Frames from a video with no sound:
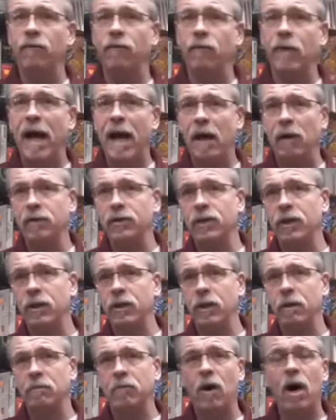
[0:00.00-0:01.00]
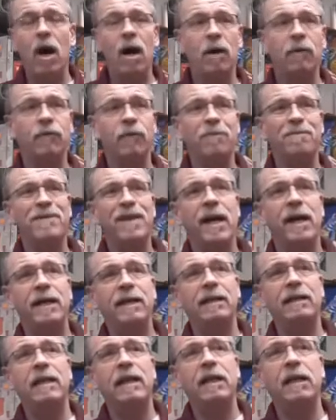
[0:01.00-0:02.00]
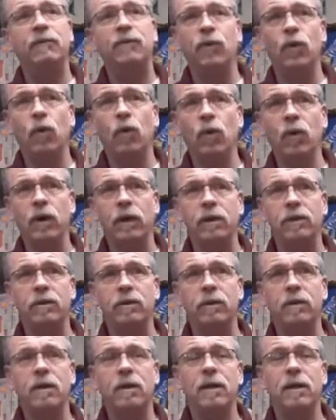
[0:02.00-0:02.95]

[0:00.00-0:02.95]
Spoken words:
Algerian briar from 1940s.